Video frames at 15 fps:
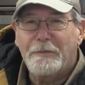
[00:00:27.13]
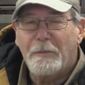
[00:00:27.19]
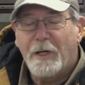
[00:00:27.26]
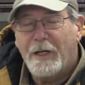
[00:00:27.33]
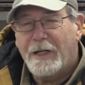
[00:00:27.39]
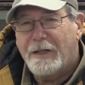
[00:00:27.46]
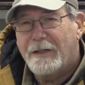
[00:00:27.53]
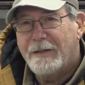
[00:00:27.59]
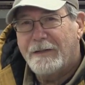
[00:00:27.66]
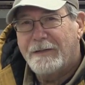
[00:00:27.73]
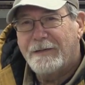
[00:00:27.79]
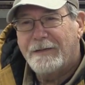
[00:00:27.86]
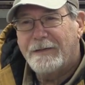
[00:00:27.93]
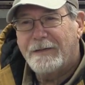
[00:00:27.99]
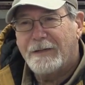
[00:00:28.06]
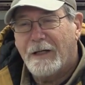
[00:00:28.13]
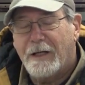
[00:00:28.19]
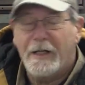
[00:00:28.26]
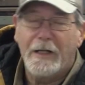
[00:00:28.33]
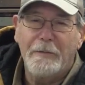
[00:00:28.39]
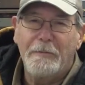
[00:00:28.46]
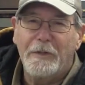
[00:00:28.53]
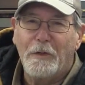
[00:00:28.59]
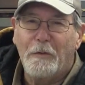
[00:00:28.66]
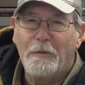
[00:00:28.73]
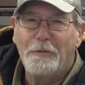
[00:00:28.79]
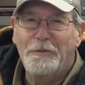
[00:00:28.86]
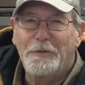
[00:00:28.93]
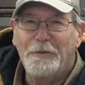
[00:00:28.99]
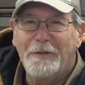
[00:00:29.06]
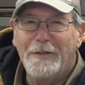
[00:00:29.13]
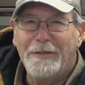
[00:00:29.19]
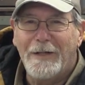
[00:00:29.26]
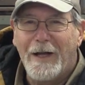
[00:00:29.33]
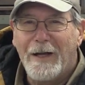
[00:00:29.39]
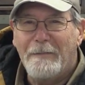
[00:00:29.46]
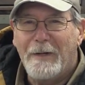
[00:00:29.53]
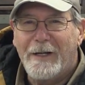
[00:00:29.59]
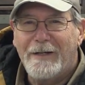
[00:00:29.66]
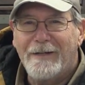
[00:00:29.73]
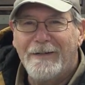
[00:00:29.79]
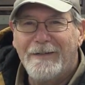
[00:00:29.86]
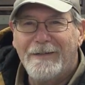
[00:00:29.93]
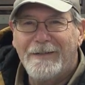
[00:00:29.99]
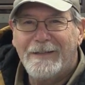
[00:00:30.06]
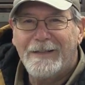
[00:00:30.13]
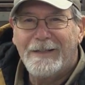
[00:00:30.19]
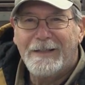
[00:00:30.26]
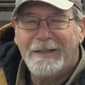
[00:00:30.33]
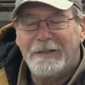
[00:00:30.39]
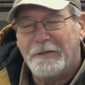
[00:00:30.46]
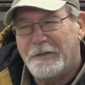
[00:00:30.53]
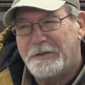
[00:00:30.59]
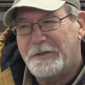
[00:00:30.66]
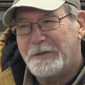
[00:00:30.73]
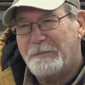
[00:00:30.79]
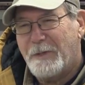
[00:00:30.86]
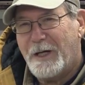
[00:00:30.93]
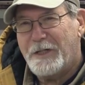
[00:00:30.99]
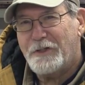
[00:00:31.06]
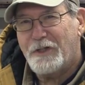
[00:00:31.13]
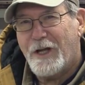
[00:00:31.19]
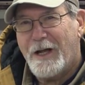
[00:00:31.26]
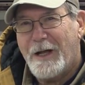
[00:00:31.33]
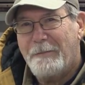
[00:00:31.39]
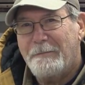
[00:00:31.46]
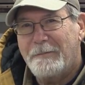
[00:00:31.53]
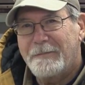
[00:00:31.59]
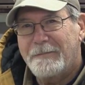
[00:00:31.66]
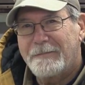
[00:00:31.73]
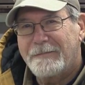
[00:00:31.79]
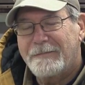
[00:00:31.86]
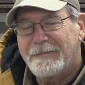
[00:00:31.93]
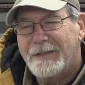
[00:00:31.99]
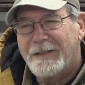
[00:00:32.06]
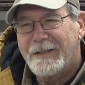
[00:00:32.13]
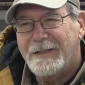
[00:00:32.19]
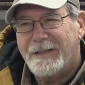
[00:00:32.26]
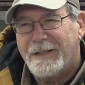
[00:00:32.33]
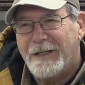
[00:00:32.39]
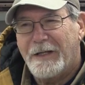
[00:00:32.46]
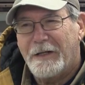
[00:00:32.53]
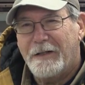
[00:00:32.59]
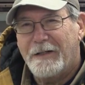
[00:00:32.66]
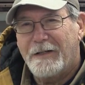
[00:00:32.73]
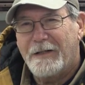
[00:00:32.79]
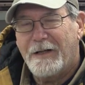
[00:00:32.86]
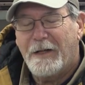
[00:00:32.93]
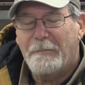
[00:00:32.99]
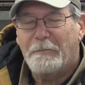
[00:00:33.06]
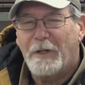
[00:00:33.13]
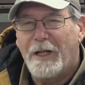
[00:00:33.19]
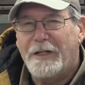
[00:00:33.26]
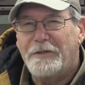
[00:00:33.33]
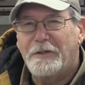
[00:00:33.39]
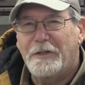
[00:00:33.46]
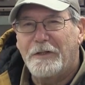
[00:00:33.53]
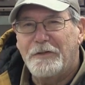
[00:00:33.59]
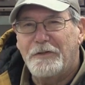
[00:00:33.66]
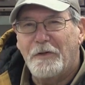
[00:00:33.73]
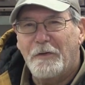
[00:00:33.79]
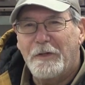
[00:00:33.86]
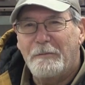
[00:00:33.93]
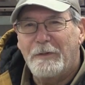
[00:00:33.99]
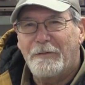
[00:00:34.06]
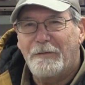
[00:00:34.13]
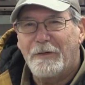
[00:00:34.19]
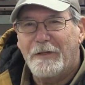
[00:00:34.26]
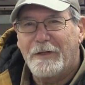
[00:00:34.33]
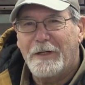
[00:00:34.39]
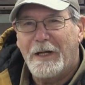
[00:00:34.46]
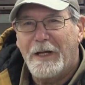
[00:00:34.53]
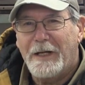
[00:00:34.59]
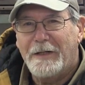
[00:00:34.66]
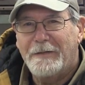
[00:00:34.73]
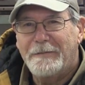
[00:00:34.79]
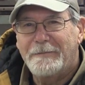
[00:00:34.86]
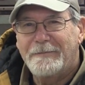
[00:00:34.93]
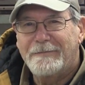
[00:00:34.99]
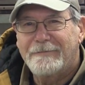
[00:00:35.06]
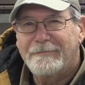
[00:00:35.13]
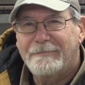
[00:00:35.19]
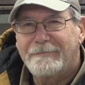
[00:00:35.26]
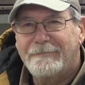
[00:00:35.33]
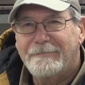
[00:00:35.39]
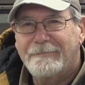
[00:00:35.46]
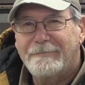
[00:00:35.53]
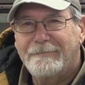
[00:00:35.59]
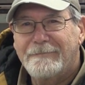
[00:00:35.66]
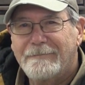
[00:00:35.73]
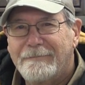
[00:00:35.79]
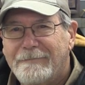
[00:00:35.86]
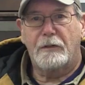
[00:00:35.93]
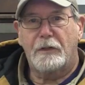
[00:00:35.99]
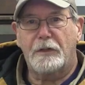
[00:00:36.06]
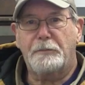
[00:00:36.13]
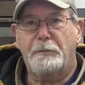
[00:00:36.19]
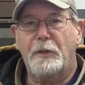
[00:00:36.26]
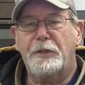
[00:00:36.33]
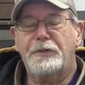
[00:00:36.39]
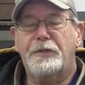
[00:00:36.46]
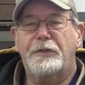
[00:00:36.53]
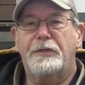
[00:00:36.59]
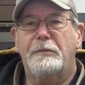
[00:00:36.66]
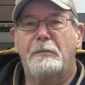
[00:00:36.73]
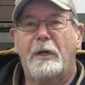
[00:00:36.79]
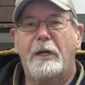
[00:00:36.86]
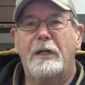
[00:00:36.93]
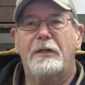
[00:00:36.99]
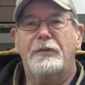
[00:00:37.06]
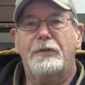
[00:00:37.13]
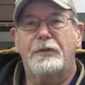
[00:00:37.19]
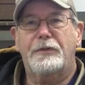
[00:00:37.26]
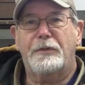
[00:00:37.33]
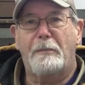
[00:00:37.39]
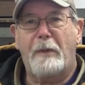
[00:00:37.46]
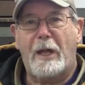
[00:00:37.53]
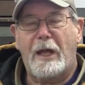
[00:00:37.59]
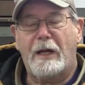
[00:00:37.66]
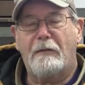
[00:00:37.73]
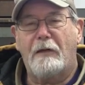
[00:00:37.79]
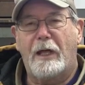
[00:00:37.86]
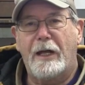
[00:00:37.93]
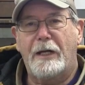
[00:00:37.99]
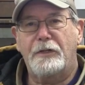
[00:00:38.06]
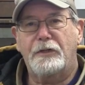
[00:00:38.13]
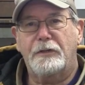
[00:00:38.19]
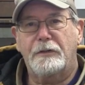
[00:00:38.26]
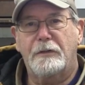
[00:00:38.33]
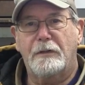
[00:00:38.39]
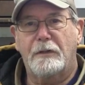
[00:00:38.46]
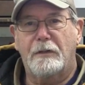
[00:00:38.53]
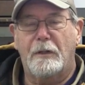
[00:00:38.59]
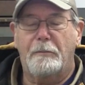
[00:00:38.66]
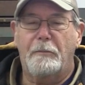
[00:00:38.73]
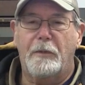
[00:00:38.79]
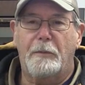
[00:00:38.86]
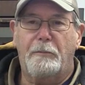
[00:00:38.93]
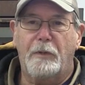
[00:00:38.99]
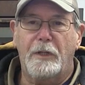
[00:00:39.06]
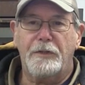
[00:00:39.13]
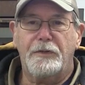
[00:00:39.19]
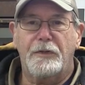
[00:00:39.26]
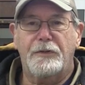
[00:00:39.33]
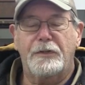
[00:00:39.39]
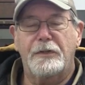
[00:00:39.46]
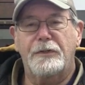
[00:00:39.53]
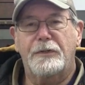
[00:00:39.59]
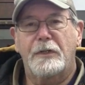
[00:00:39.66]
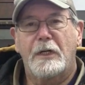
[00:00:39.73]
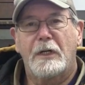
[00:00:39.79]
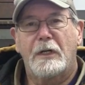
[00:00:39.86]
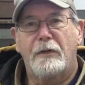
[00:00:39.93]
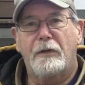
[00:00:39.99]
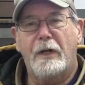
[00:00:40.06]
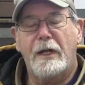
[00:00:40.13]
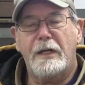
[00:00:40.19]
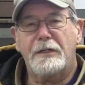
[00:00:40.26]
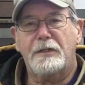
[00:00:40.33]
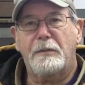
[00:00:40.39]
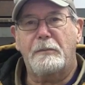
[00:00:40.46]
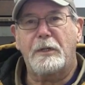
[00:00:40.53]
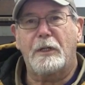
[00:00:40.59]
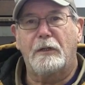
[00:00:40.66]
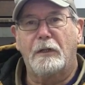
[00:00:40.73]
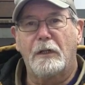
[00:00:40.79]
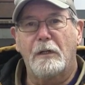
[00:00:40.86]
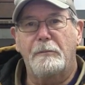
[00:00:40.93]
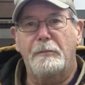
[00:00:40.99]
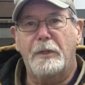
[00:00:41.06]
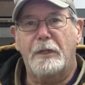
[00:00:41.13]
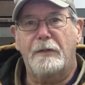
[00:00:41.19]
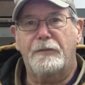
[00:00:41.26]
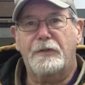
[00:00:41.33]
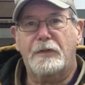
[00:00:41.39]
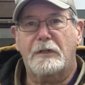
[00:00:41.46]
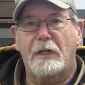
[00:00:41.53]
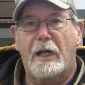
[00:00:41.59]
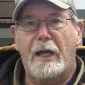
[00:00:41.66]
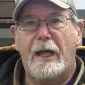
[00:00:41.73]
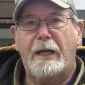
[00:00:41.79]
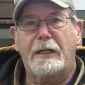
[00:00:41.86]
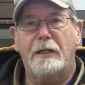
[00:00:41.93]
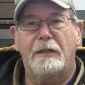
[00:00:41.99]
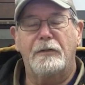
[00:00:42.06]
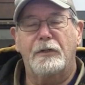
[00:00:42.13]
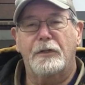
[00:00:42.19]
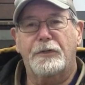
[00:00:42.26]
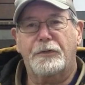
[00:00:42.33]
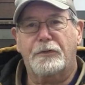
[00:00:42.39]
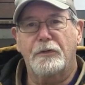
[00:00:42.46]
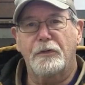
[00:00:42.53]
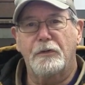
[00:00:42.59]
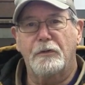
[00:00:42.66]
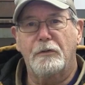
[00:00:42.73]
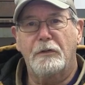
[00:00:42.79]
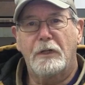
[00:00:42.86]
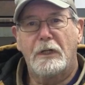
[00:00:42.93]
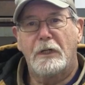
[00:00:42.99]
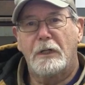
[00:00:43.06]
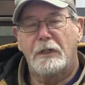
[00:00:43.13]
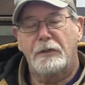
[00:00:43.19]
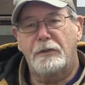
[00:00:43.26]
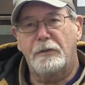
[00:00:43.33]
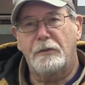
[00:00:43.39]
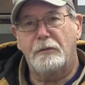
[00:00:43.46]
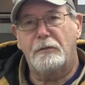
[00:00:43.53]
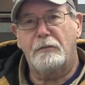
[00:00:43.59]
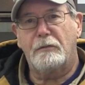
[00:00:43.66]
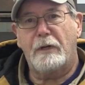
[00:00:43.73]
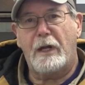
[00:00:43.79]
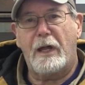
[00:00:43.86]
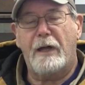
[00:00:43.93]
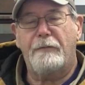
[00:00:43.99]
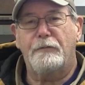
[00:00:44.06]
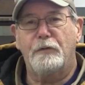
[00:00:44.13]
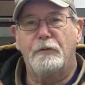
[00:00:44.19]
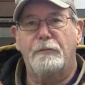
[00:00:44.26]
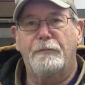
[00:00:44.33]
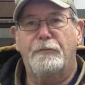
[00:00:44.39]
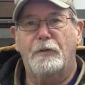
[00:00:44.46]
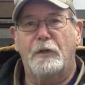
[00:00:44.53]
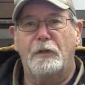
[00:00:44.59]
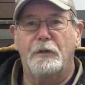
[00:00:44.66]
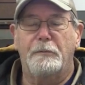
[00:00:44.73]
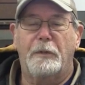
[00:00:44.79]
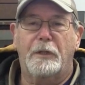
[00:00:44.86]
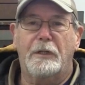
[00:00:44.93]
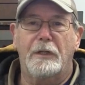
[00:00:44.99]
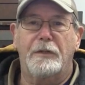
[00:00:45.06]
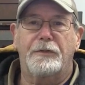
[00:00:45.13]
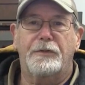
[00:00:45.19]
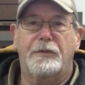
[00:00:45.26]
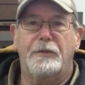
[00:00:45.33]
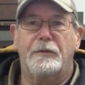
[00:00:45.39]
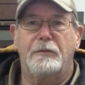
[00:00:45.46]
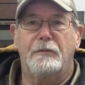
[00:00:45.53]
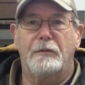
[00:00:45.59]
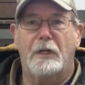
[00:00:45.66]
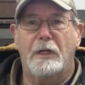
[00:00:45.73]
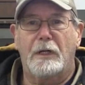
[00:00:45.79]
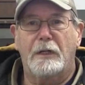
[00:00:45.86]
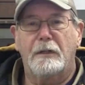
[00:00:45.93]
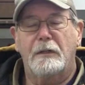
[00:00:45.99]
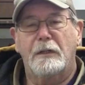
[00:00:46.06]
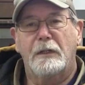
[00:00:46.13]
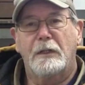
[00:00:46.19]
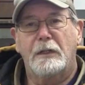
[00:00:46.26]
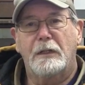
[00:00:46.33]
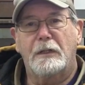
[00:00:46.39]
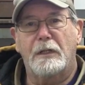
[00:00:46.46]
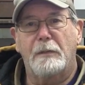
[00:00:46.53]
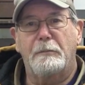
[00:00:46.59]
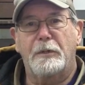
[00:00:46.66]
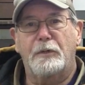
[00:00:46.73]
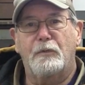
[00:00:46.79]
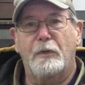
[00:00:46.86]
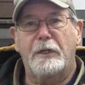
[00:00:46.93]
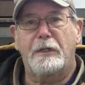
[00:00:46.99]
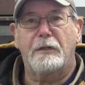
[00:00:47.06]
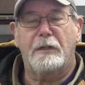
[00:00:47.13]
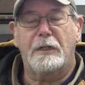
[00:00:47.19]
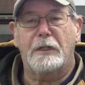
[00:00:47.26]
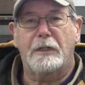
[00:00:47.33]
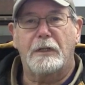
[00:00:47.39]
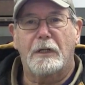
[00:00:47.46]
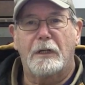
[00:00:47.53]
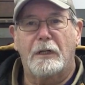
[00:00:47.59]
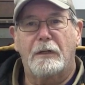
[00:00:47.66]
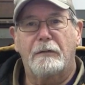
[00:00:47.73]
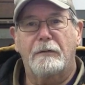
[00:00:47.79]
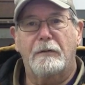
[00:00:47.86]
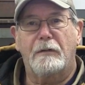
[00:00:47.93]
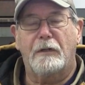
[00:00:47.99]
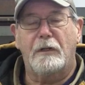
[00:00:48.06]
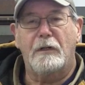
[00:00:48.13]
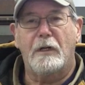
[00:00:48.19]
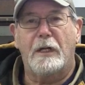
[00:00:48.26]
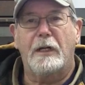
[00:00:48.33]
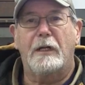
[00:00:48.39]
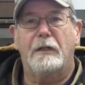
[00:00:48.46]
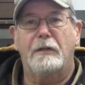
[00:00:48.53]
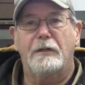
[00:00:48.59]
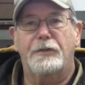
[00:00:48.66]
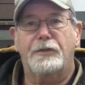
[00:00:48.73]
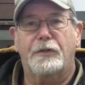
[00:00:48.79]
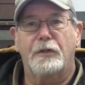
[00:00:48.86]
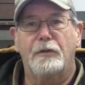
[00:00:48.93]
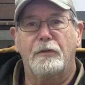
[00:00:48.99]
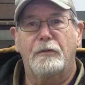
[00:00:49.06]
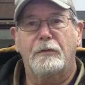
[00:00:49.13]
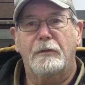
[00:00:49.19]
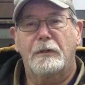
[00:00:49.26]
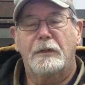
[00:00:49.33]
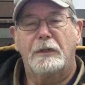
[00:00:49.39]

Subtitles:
Mike. I am the old tool and die maker. This is my shop, and I'm glad you could join me for today. There's pluses and minuses to backlash. The pluses is there has to be a little bit of slack in your screw to have room for lubricants to get between the nut and the screw.